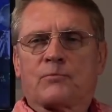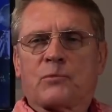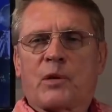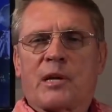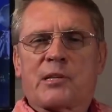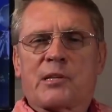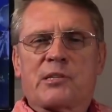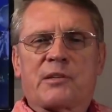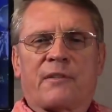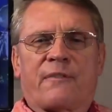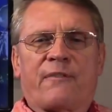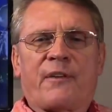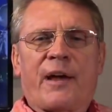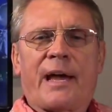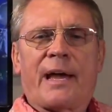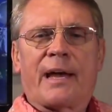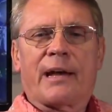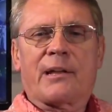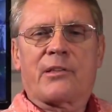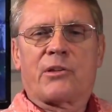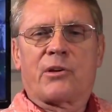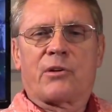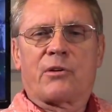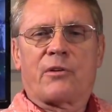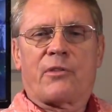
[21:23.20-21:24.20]
it's a
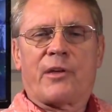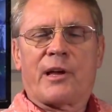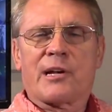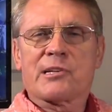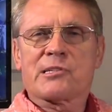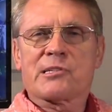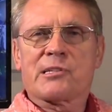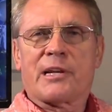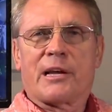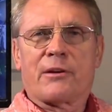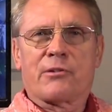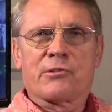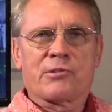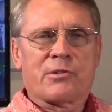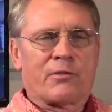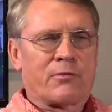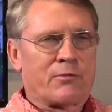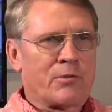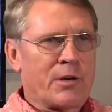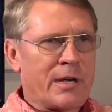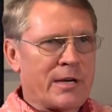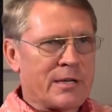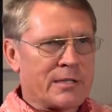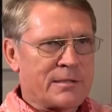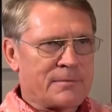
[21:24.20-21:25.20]
fact the Earth has layers
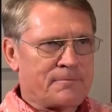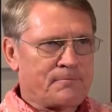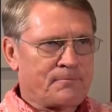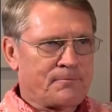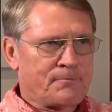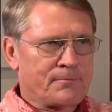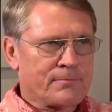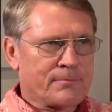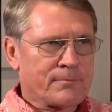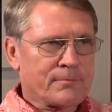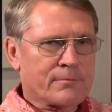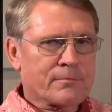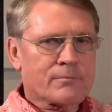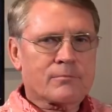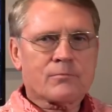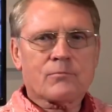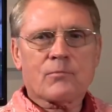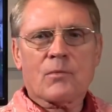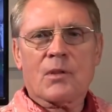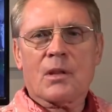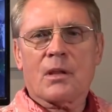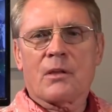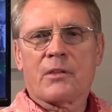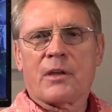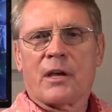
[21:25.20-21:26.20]
of rock.
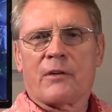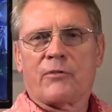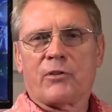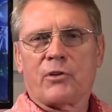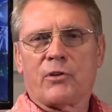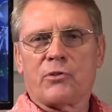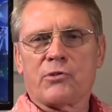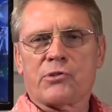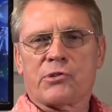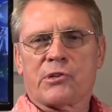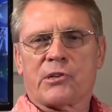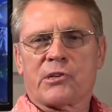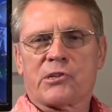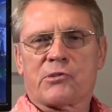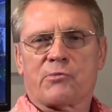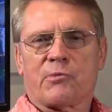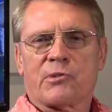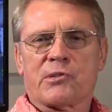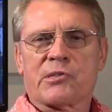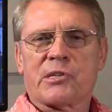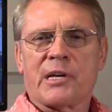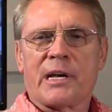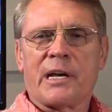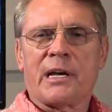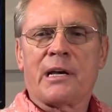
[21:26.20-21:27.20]
The evolutionist
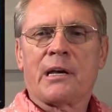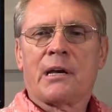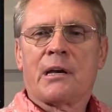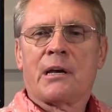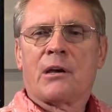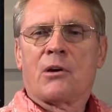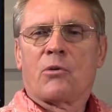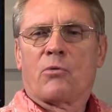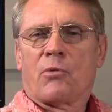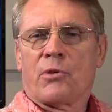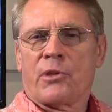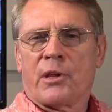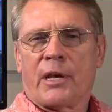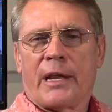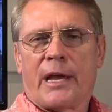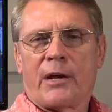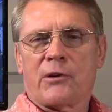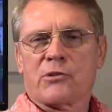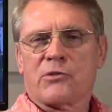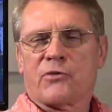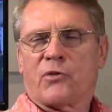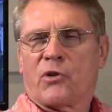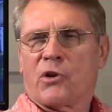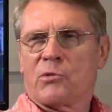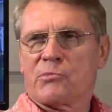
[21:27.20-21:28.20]
will say, well, the
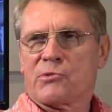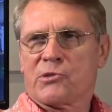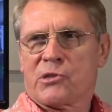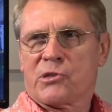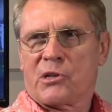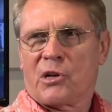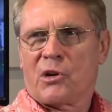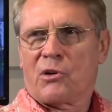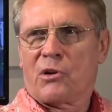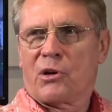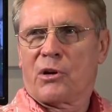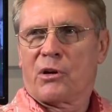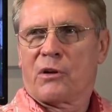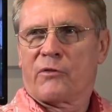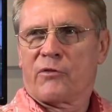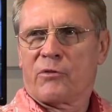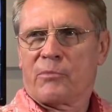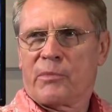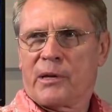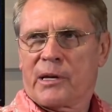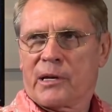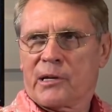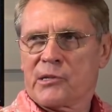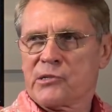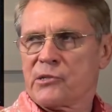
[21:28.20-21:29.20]
layers formed slowly over
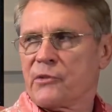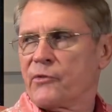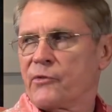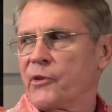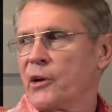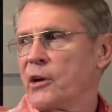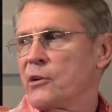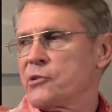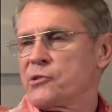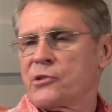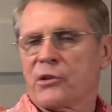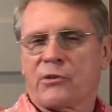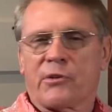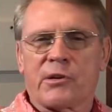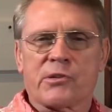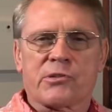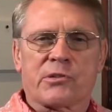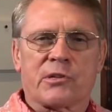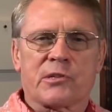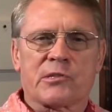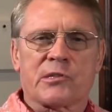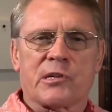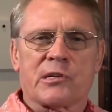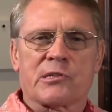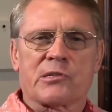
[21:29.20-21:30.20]
millions of years. The
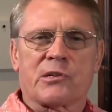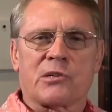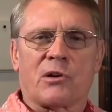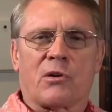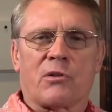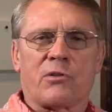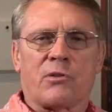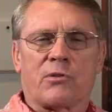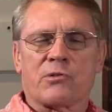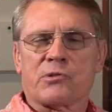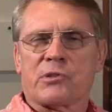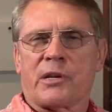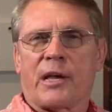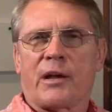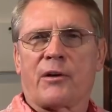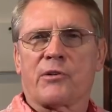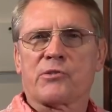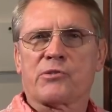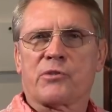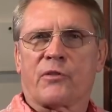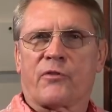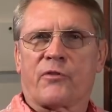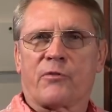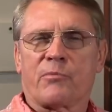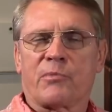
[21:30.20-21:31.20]
Christian says, no, those
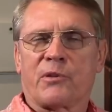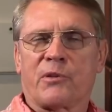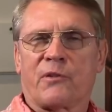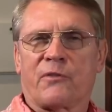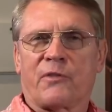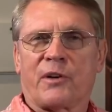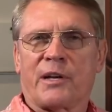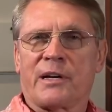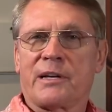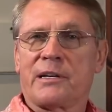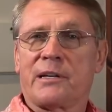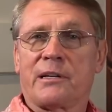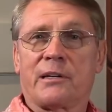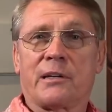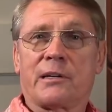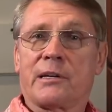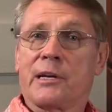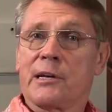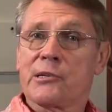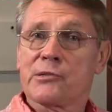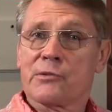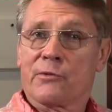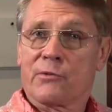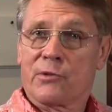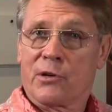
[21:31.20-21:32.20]
layers are from the flood in the
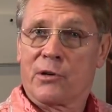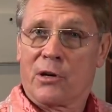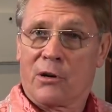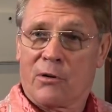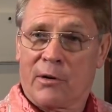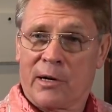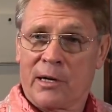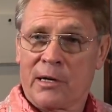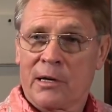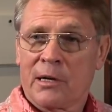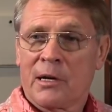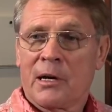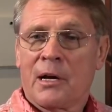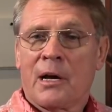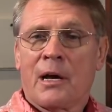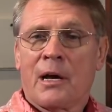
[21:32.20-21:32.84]
days of Noah.